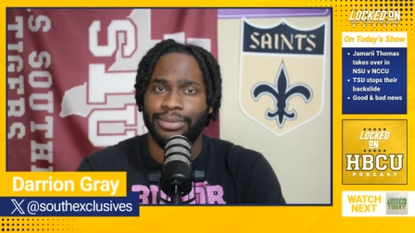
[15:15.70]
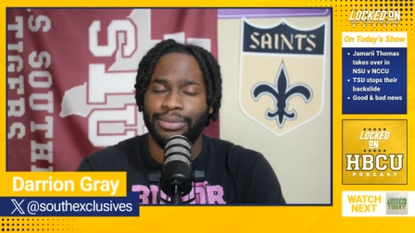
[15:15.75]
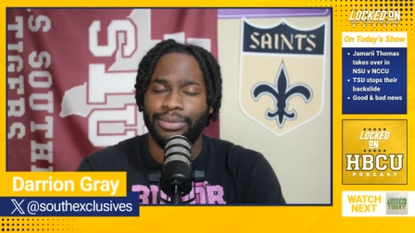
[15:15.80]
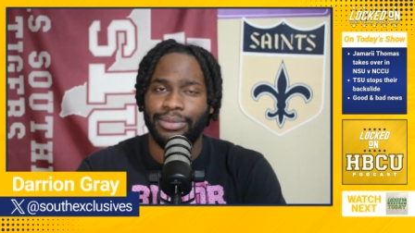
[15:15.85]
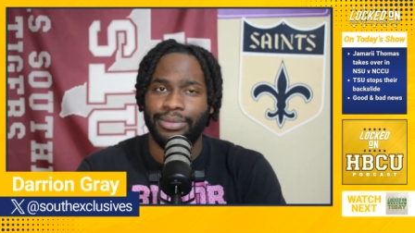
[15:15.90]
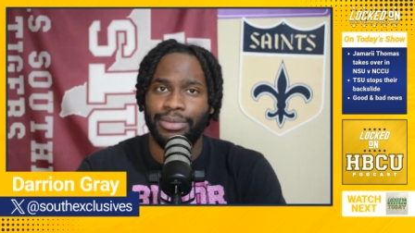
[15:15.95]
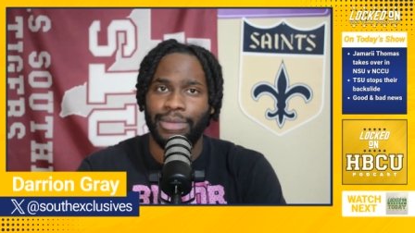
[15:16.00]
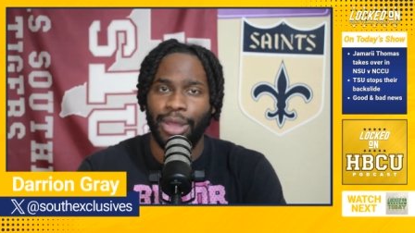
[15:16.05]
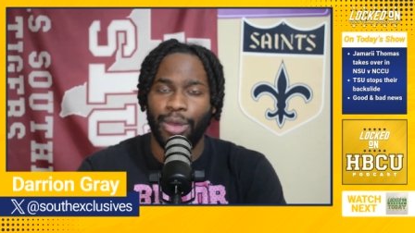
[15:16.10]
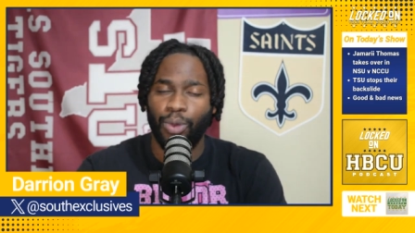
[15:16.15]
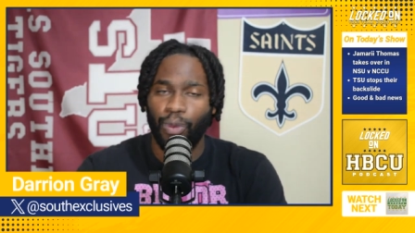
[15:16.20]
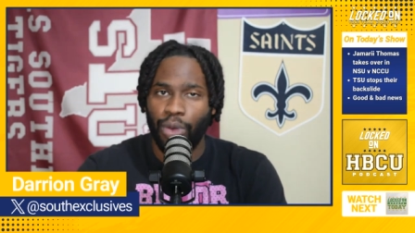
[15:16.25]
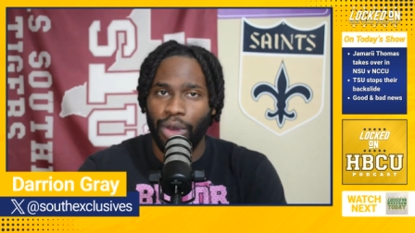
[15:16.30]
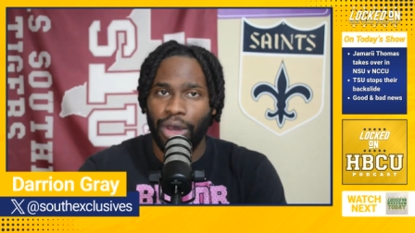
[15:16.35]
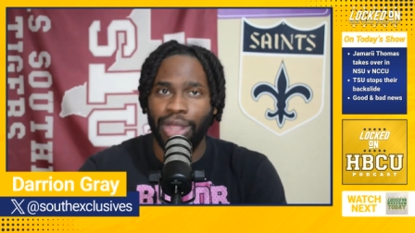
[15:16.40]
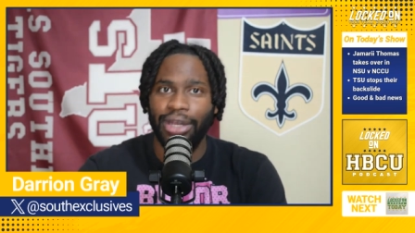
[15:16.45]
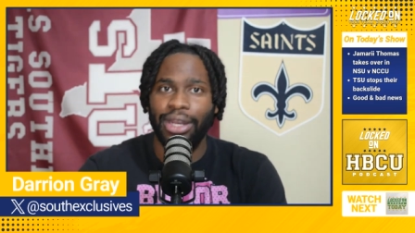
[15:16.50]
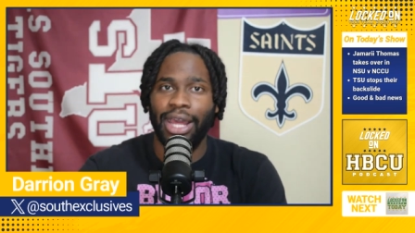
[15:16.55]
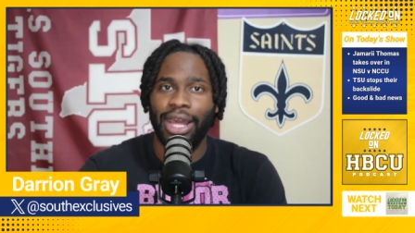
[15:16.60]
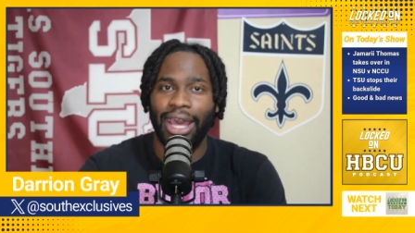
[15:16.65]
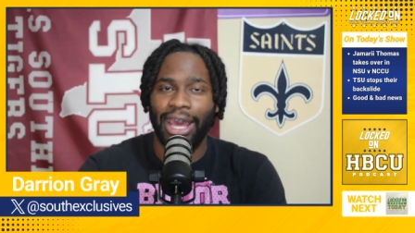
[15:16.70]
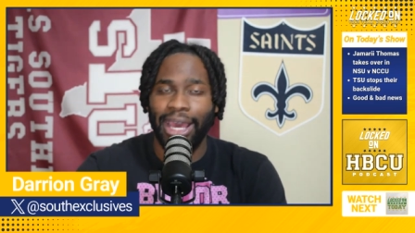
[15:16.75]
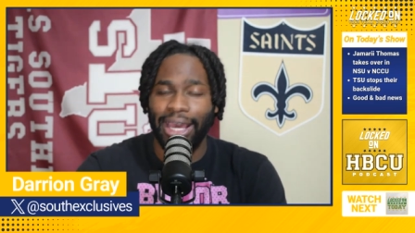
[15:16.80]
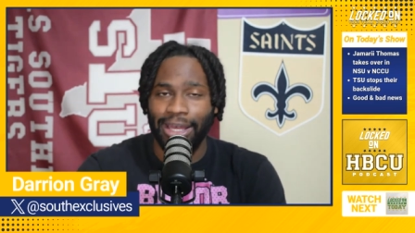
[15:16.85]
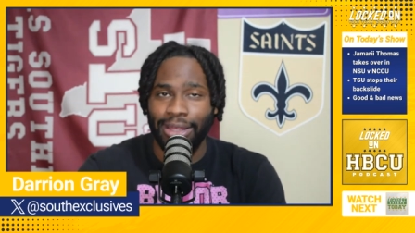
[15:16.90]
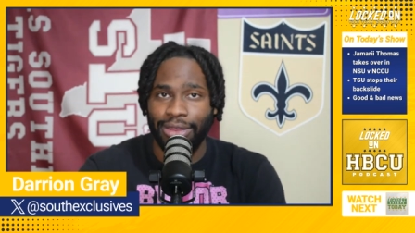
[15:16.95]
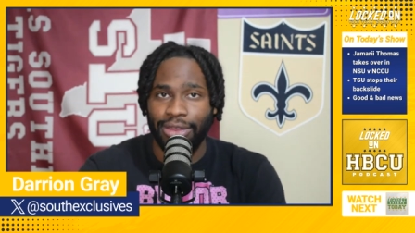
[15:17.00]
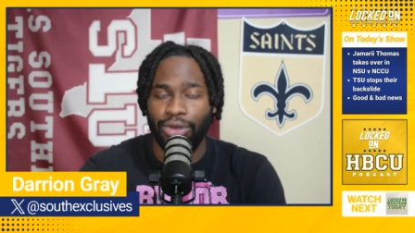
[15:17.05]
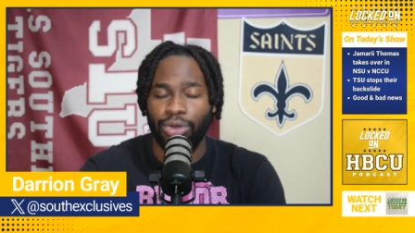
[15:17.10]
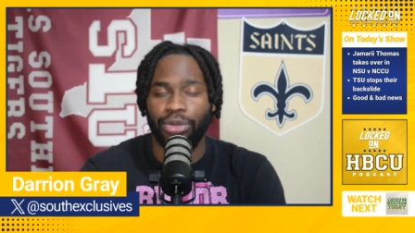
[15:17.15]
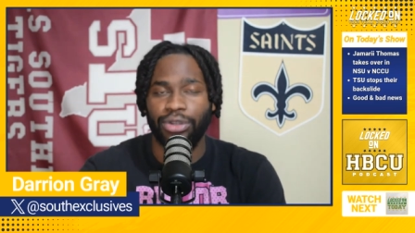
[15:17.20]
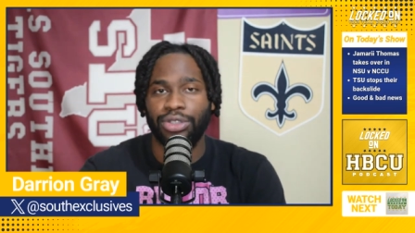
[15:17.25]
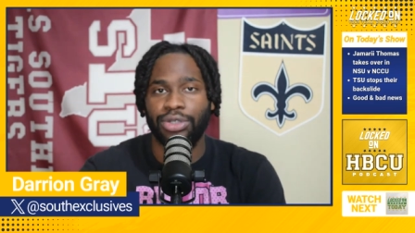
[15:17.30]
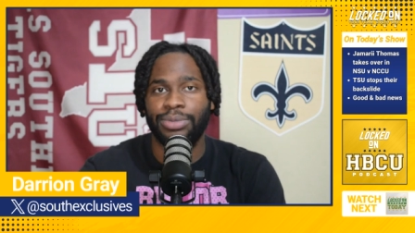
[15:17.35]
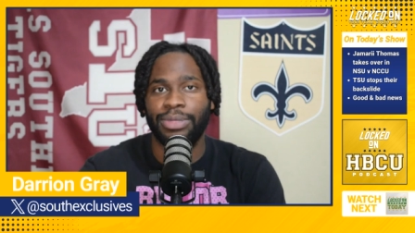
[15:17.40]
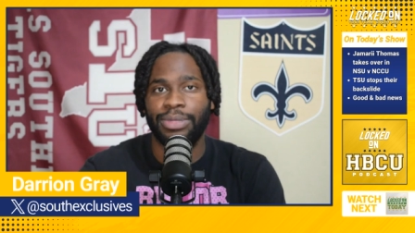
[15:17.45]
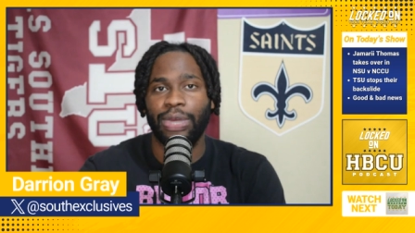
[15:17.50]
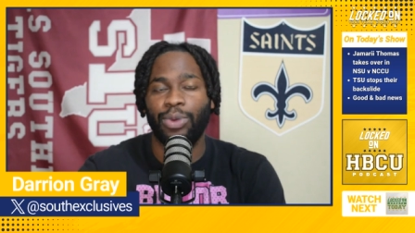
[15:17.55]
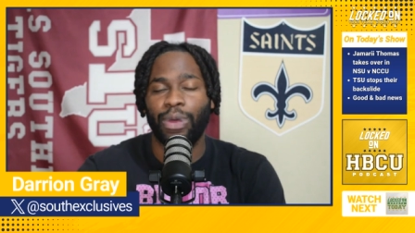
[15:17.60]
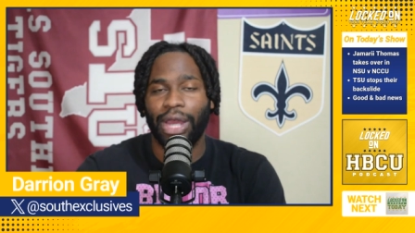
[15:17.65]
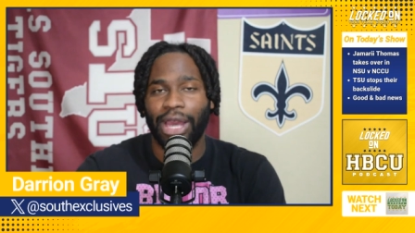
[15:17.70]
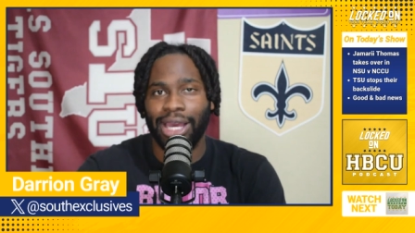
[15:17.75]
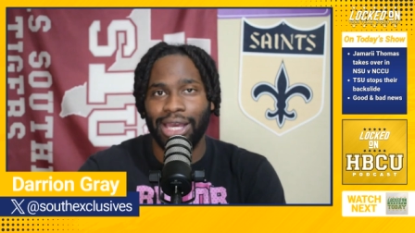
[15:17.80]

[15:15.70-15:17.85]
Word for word: They won 8th, or excuse me, they were